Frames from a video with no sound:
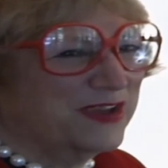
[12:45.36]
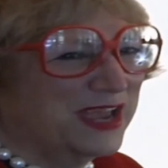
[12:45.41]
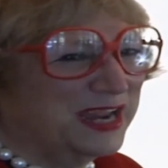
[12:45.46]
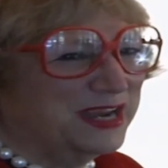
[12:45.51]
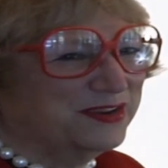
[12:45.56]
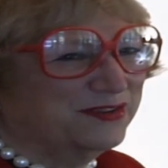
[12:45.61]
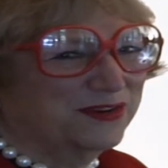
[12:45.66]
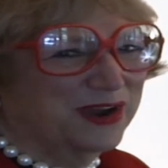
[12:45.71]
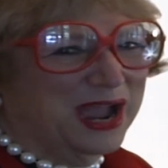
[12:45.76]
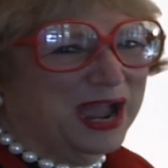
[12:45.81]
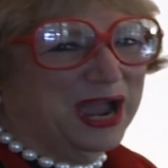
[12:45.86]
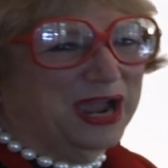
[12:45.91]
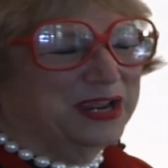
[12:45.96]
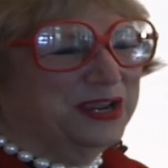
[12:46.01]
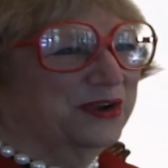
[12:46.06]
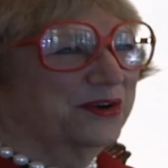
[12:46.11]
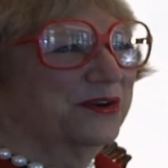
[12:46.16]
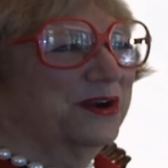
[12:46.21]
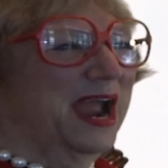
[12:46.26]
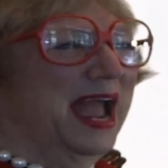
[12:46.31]
Fay, dry
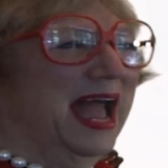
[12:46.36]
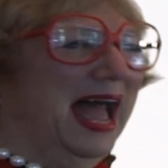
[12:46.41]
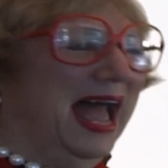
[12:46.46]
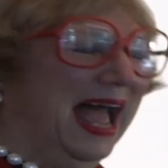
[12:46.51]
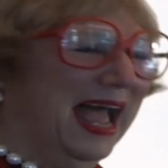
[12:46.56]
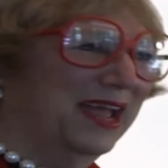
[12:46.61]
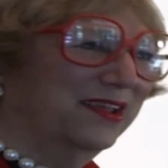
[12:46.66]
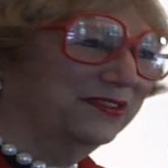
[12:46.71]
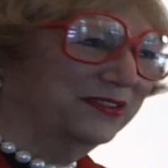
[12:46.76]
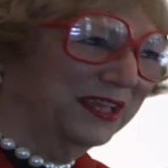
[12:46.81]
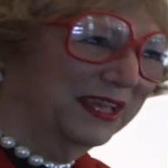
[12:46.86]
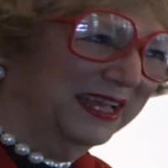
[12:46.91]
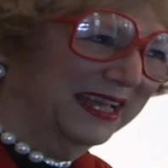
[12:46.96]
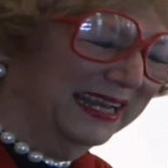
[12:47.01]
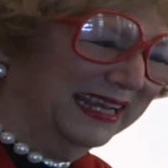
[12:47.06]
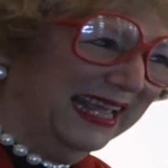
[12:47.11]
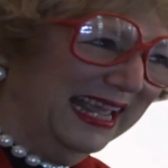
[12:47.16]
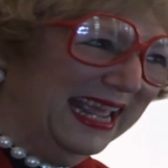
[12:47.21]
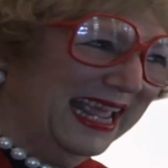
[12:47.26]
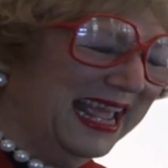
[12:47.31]
your eyes,
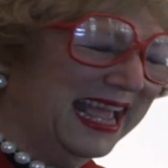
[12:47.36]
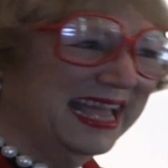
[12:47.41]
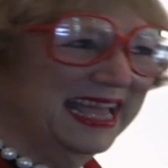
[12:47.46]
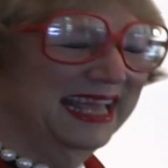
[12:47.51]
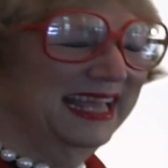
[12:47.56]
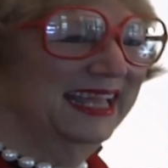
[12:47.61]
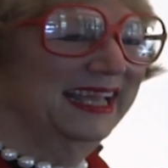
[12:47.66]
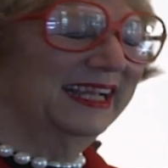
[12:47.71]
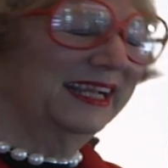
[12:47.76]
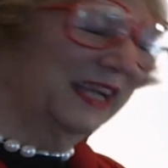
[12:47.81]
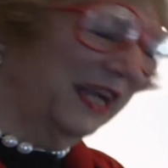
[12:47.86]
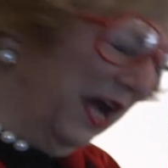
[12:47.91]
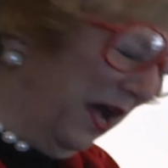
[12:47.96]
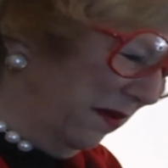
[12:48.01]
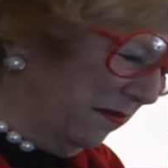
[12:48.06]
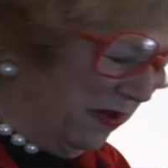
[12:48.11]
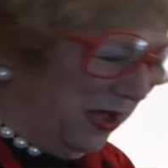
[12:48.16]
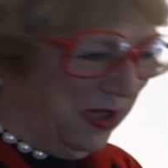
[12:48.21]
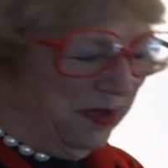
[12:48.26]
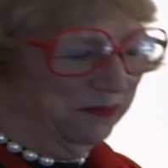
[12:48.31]
honey.
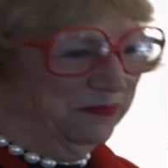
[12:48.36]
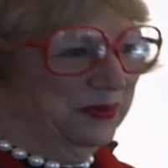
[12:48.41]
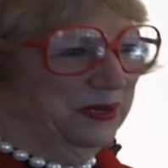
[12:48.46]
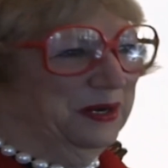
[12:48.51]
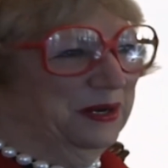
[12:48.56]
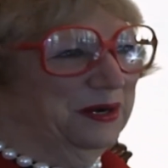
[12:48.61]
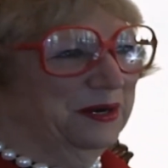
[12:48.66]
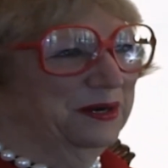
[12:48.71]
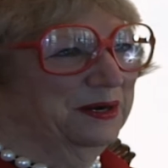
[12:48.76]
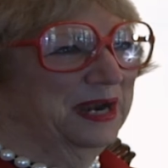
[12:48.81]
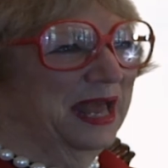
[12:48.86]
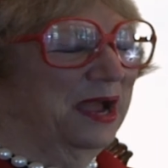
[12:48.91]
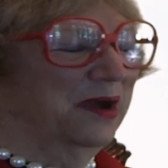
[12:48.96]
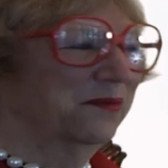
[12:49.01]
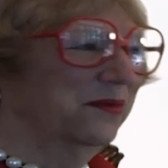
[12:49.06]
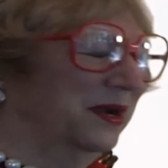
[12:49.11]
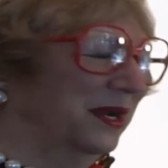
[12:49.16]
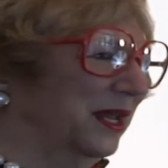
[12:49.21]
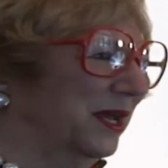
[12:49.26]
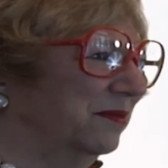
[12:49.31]
Come up here. And I
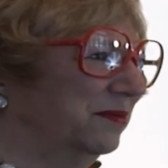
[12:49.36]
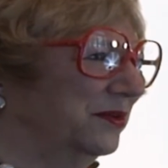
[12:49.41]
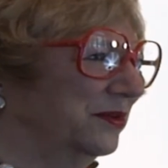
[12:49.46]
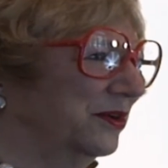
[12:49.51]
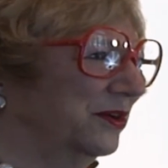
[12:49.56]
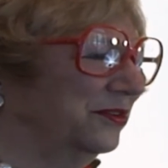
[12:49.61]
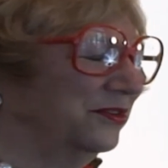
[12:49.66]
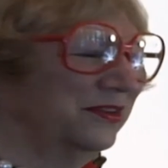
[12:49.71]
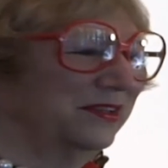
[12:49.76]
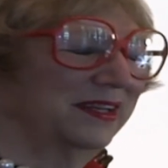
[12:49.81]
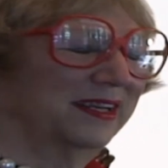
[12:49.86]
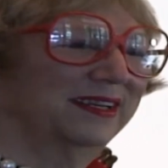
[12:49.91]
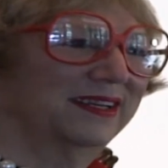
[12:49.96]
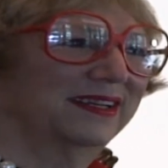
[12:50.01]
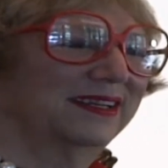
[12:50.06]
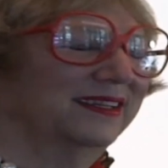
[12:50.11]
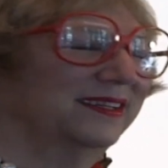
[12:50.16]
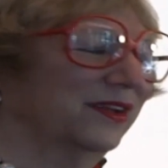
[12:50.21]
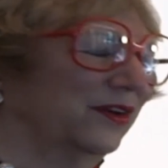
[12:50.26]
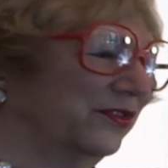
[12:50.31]
went up to her and she said,
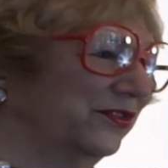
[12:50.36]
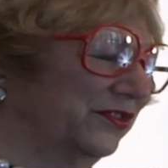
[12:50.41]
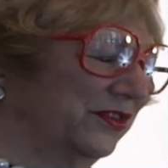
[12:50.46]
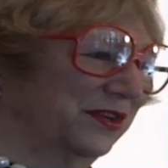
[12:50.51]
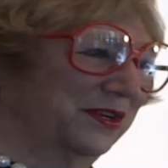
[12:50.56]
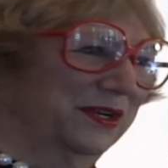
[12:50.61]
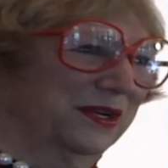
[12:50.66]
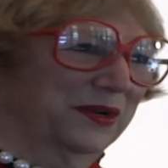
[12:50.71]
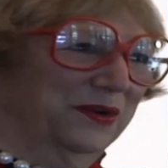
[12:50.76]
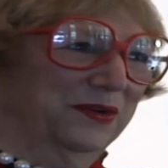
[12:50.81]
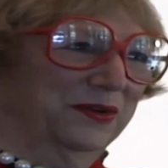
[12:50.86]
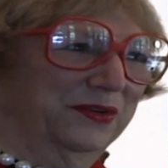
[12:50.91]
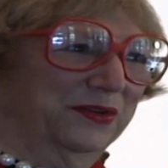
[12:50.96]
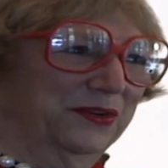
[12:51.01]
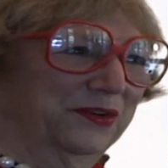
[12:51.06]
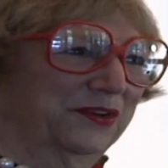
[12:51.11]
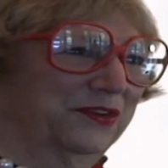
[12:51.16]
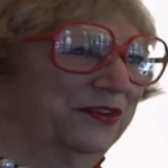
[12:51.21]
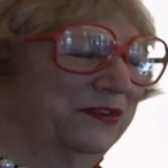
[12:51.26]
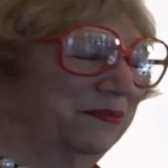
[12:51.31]
don't you know
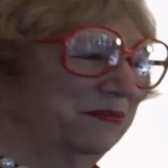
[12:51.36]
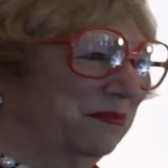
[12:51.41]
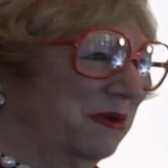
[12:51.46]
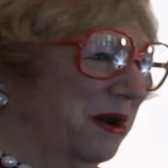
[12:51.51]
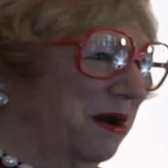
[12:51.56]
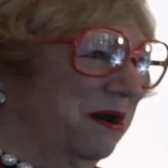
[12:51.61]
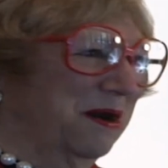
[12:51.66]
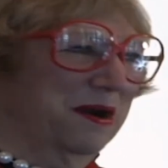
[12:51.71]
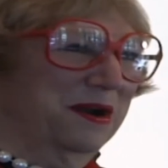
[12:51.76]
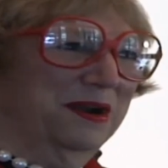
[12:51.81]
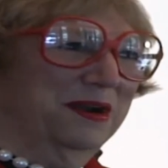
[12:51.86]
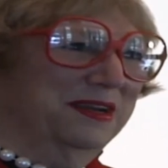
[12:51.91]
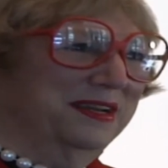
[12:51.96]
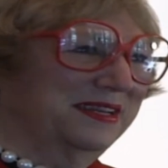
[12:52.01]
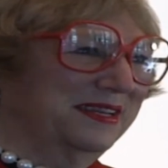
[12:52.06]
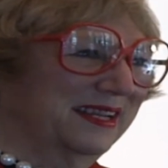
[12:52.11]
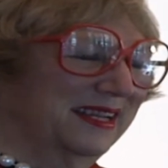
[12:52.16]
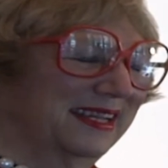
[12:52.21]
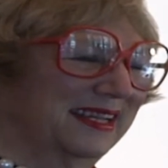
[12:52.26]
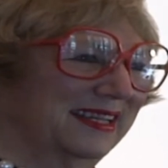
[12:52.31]
you're
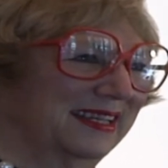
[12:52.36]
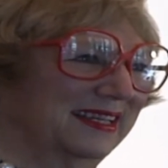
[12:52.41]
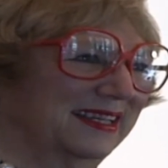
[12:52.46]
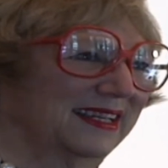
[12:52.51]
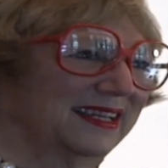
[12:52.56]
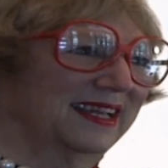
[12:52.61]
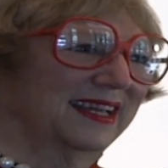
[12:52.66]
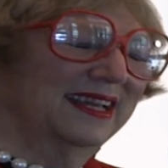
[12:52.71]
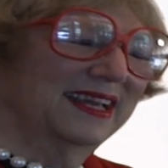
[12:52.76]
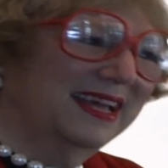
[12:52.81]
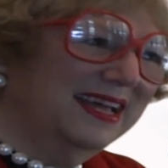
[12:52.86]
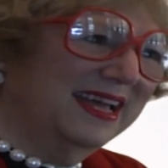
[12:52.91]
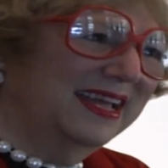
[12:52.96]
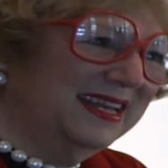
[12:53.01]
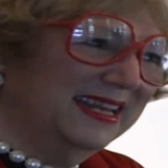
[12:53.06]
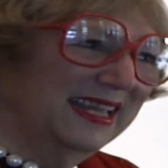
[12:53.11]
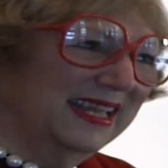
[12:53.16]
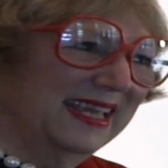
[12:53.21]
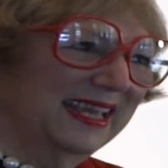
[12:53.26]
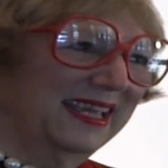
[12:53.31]
smart?
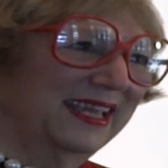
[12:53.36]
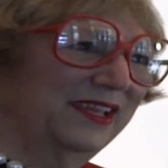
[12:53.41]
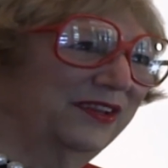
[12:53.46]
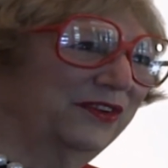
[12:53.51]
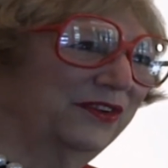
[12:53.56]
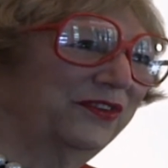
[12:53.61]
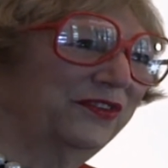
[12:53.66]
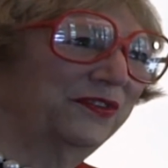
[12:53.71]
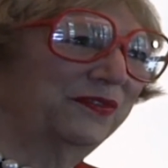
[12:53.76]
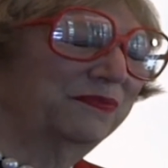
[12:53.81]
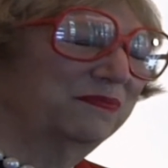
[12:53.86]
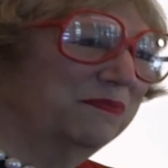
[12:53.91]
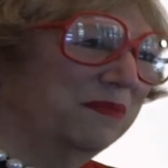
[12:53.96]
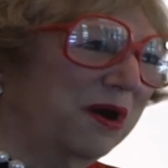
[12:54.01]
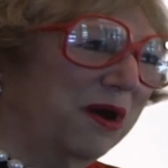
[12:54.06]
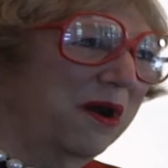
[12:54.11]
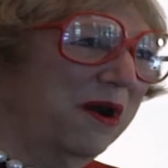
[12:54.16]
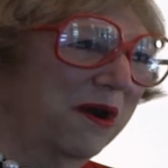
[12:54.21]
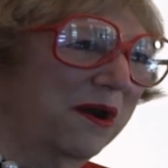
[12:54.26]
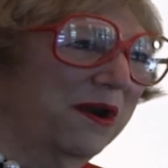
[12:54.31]
Honey, you're
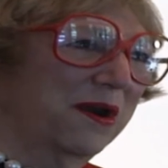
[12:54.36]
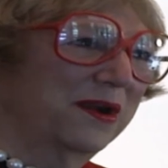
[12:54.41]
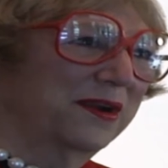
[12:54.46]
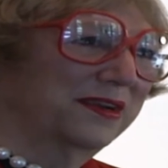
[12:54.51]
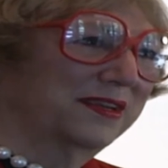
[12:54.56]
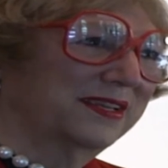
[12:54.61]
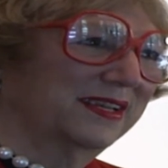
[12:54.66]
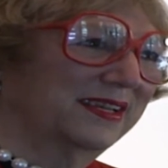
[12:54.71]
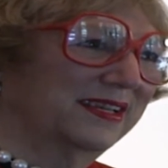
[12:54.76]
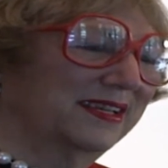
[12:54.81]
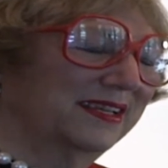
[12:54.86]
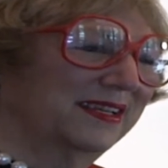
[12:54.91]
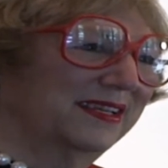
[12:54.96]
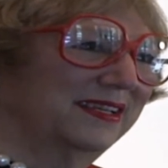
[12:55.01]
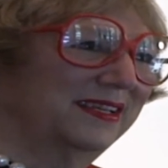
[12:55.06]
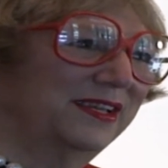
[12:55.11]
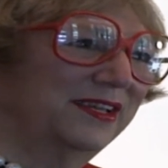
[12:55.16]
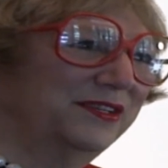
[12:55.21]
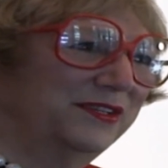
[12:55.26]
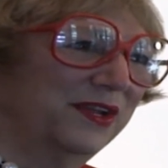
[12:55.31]
smart.
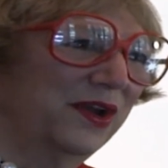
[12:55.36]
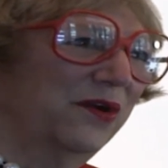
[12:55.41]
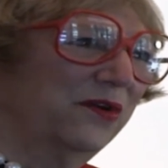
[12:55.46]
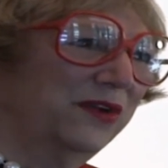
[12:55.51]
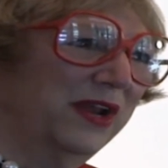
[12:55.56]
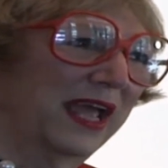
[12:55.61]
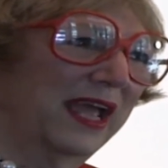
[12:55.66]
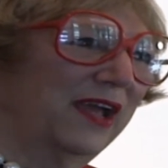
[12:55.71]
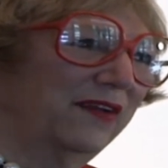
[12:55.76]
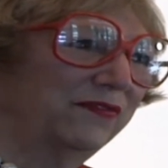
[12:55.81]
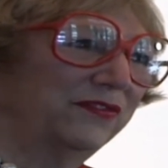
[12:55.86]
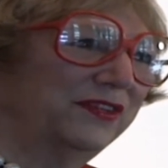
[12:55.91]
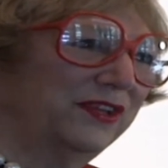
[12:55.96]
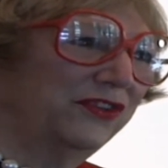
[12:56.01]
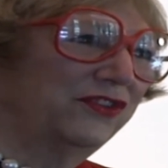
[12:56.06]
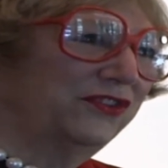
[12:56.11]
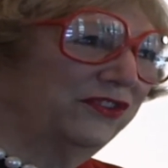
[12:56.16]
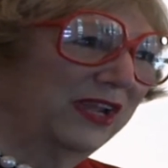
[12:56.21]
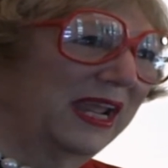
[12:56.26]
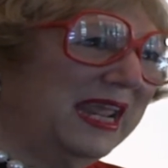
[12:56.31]
You don't have to
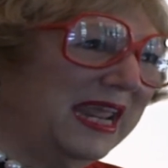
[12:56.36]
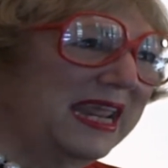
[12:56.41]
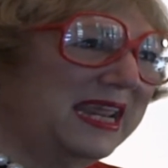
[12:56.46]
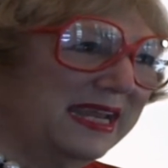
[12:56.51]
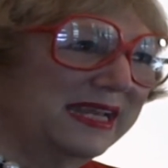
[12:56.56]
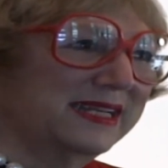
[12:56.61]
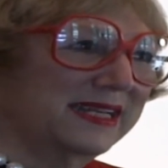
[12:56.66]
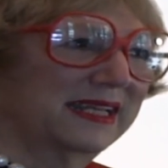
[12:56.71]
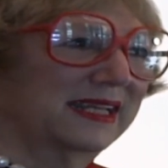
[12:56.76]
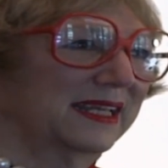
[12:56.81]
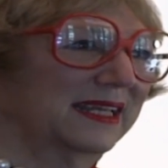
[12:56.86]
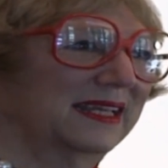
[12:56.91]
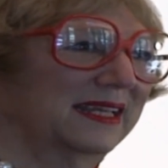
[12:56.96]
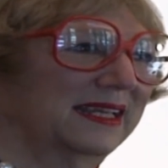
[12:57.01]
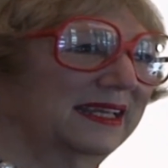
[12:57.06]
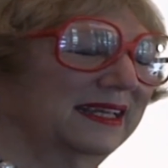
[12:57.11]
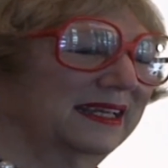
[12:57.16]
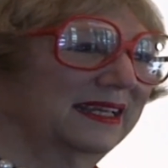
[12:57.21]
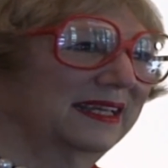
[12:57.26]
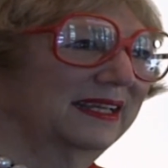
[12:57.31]
cheat.
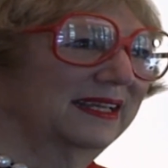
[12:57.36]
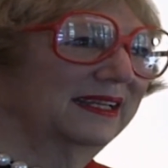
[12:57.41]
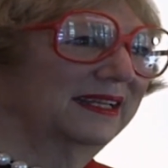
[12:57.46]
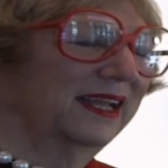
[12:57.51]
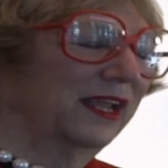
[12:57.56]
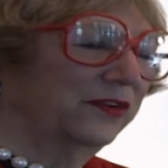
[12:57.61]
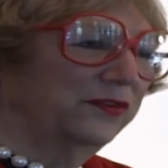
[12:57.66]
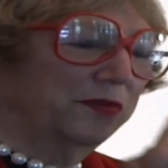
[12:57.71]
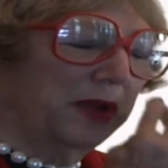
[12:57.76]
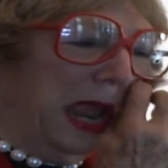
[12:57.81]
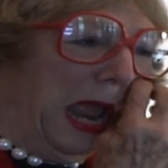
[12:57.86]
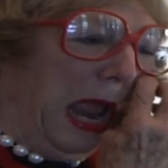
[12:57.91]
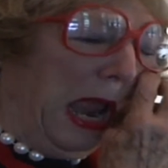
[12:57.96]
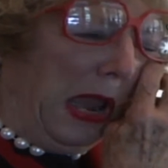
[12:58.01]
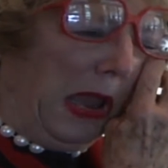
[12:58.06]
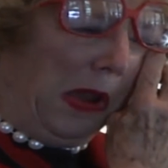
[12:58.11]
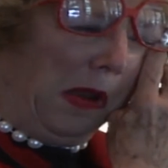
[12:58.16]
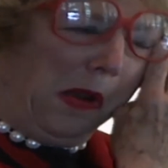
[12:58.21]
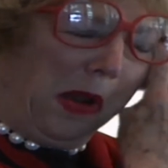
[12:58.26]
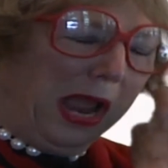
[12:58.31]
Now dry
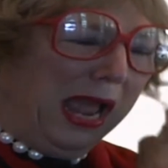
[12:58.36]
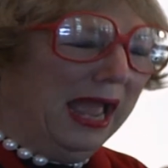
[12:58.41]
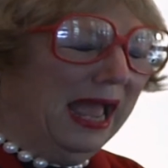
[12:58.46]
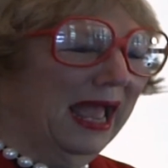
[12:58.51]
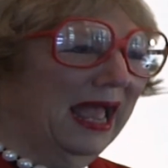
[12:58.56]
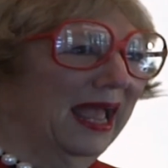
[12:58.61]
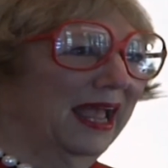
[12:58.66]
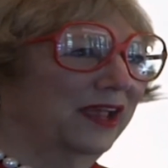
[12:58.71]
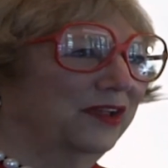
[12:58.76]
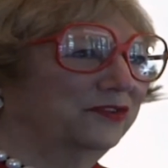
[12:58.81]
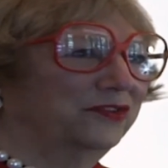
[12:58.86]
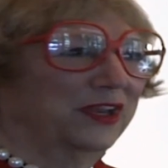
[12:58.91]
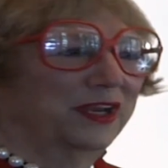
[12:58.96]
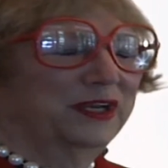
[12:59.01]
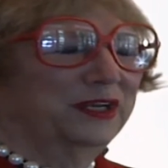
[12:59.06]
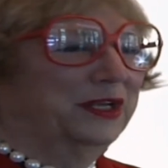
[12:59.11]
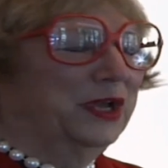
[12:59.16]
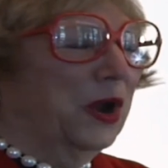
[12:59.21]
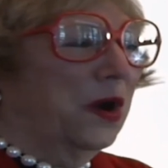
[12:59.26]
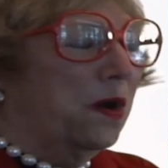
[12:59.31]
your eyes
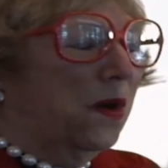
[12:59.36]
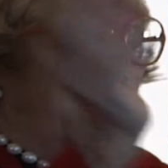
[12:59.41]
and go